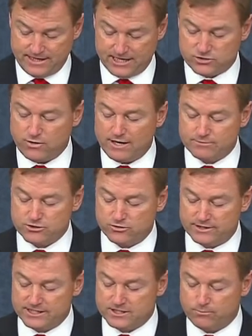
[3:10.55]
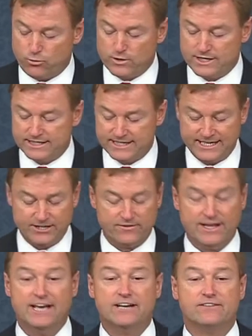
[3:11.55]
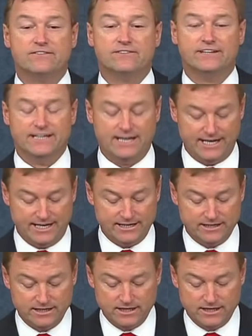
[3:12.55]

That's why I'm so disappointed to hear the head of the VA,